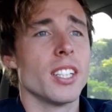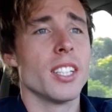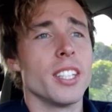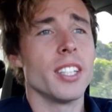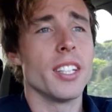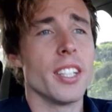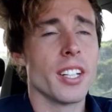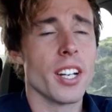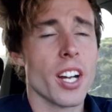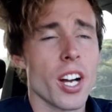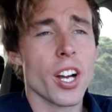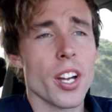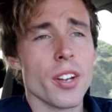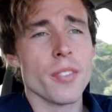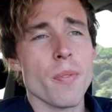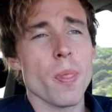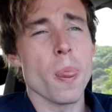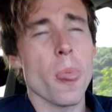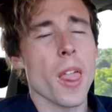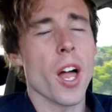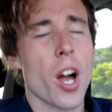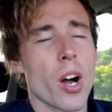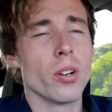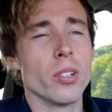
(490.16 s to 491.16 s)
You know,
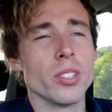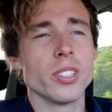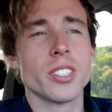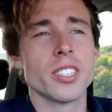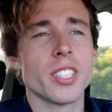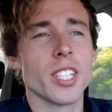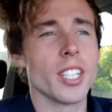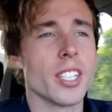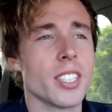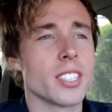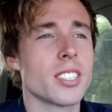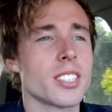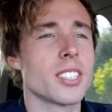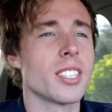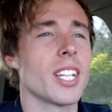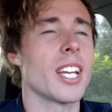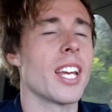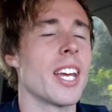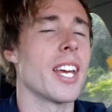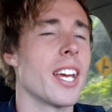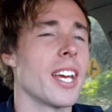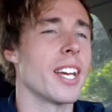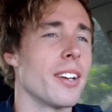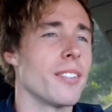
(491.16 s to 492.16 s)
I was just,
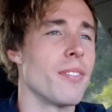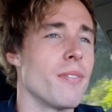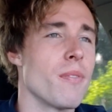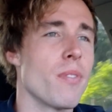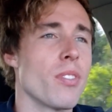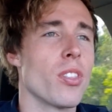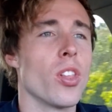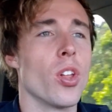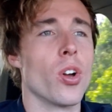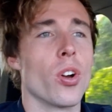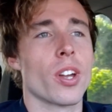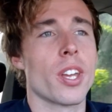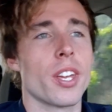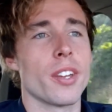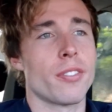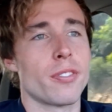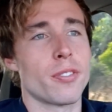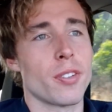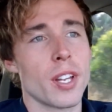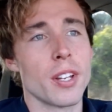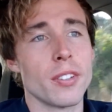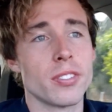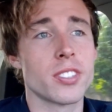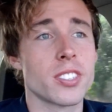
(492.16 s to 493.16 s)
yeah. Look,
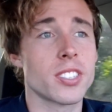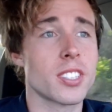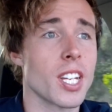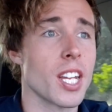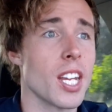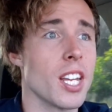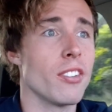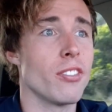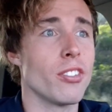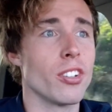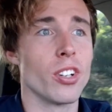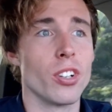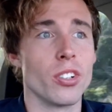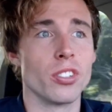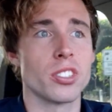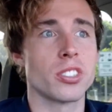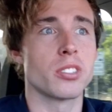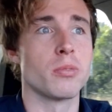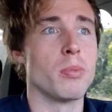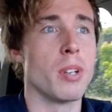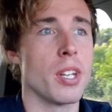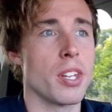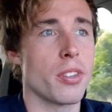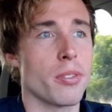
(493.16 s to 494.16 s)
if Steven or
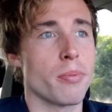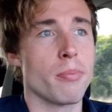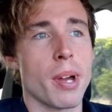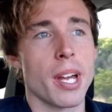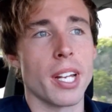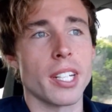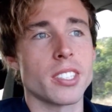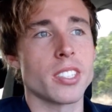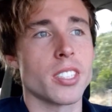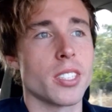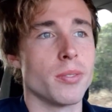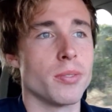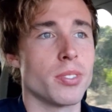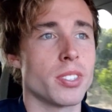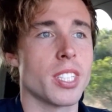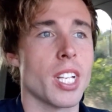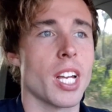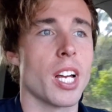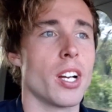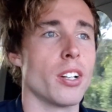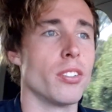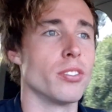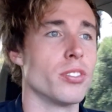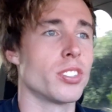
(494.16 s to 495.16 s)
Smith makes
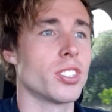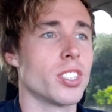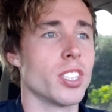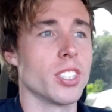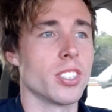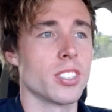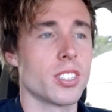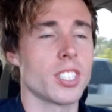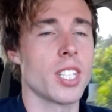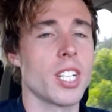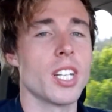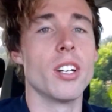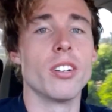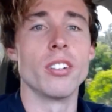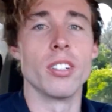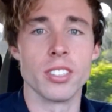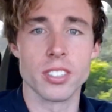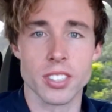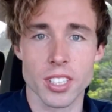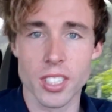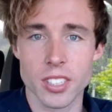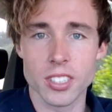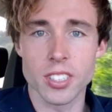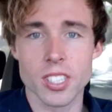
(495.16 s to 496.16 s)
themselves just
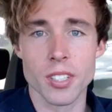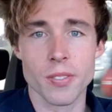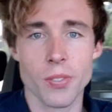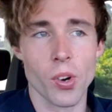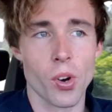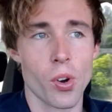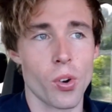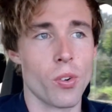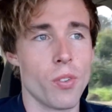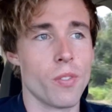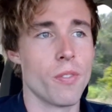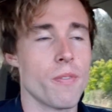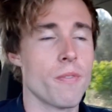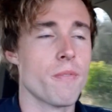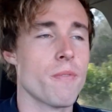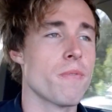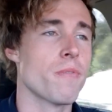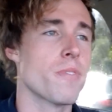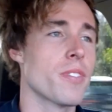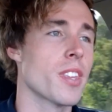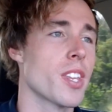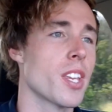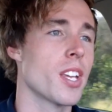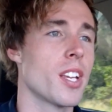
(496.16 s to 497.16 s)
irresistible,
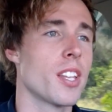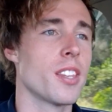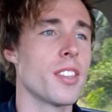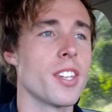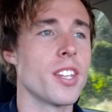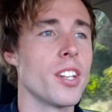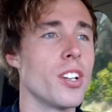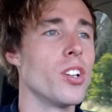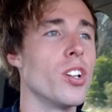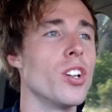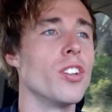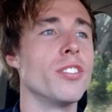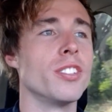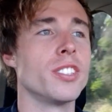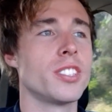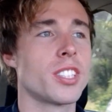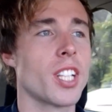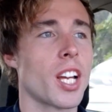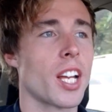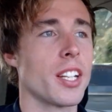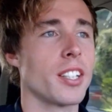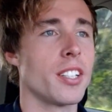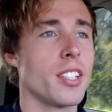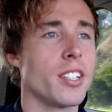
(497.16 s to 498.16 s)
then all of a
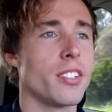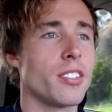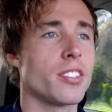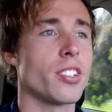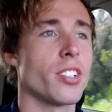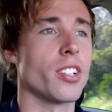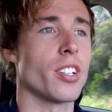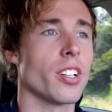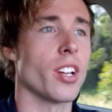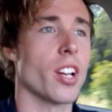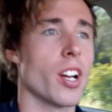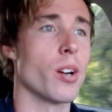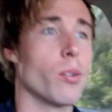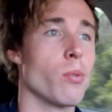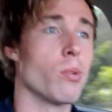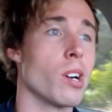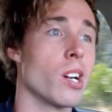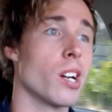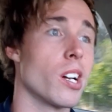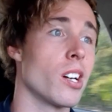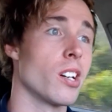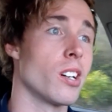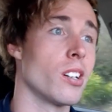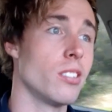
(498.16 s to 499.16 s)
sudden you sort of go,
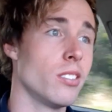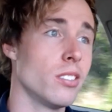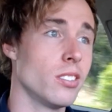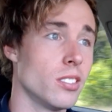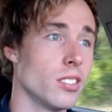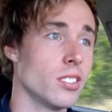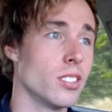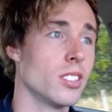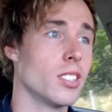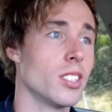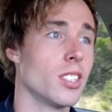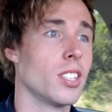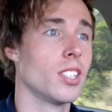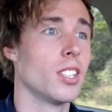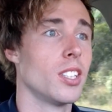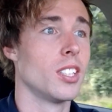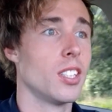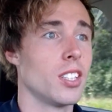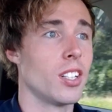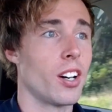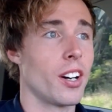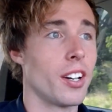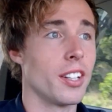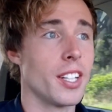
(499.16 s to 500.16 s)
well,
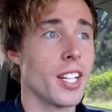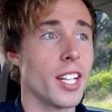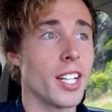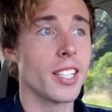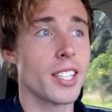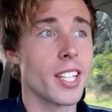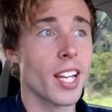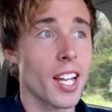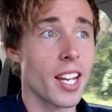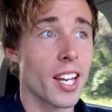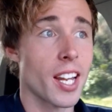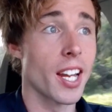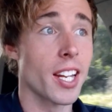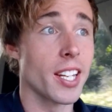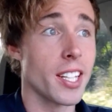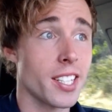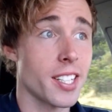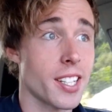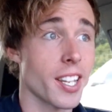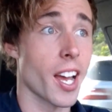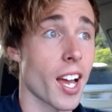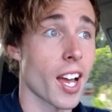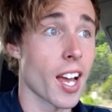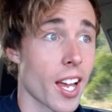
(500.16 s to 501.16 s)
I need that
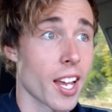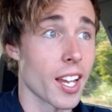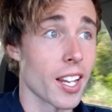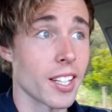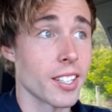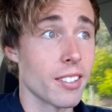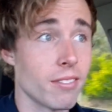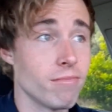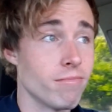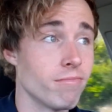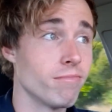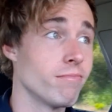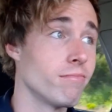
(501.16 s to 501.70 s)
80k.